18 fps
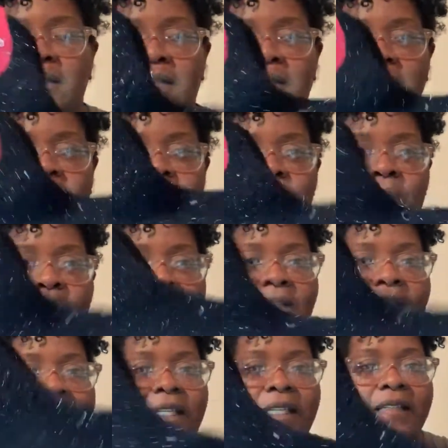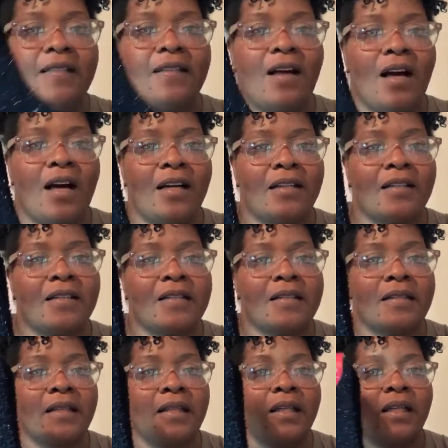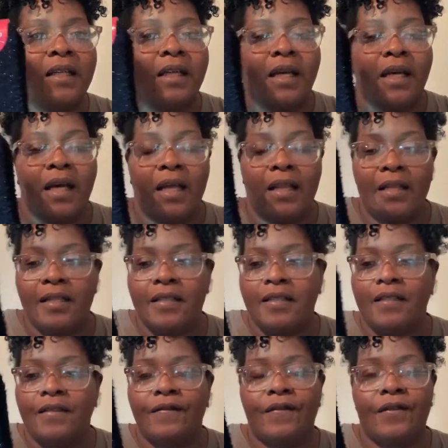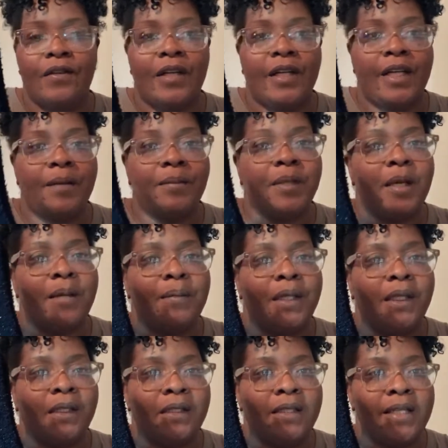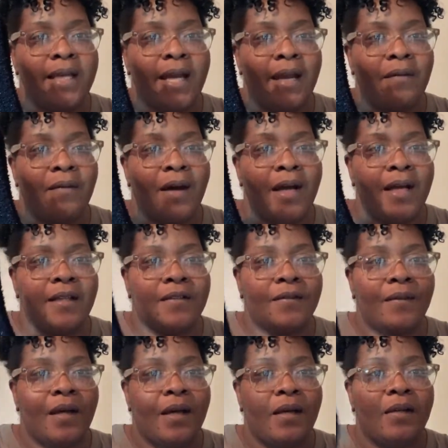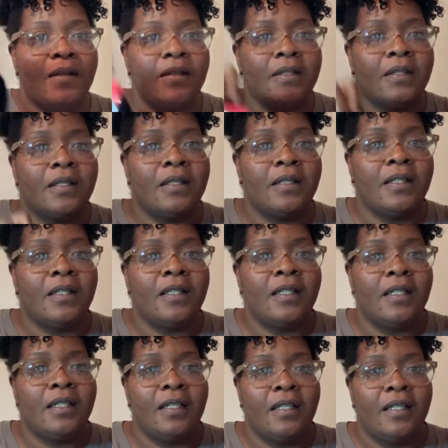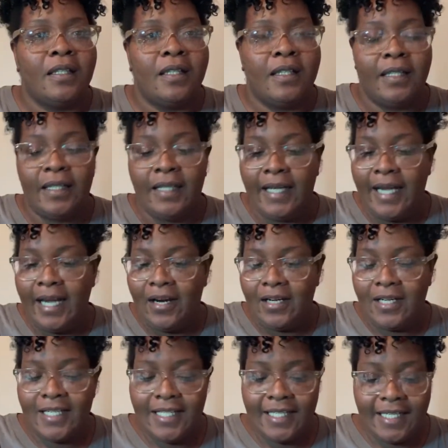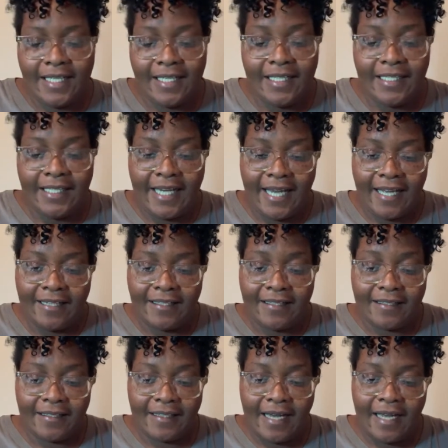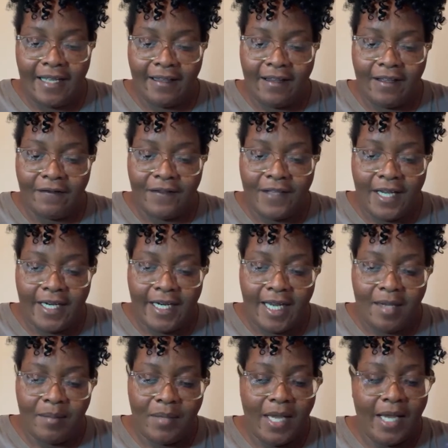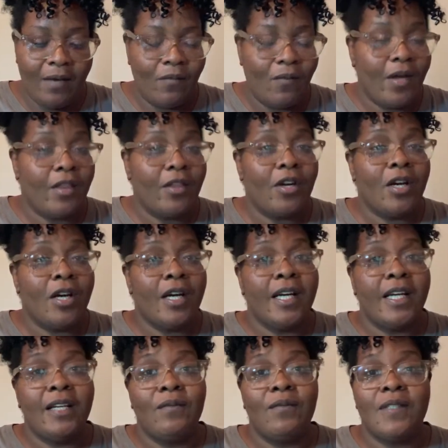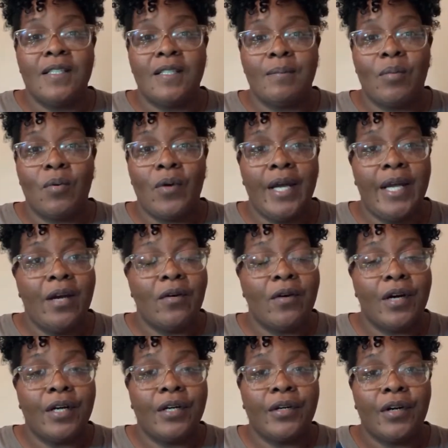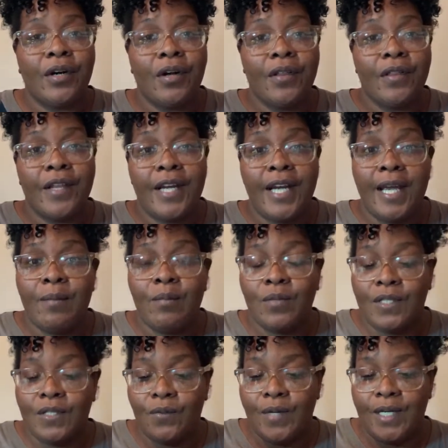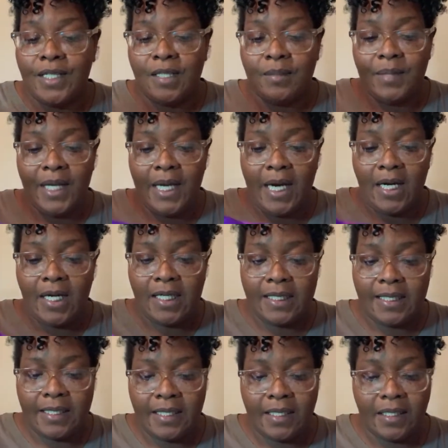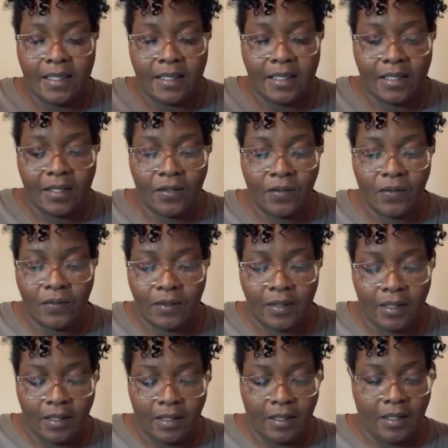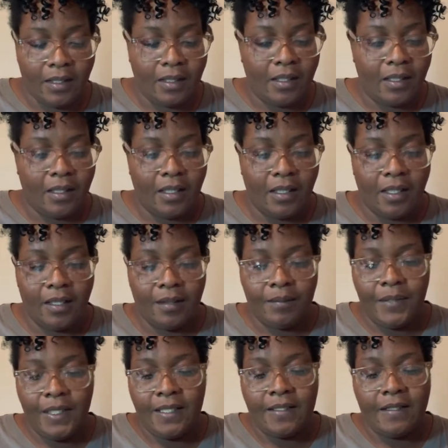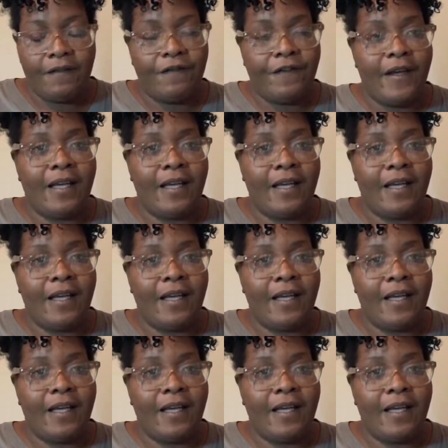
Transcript: sparkly socks. And this is for an upcoming DIY as well. Harrison, yes, I love that name. And whether he was a boy or a girl, the name was going to be Harrison. So um, it's a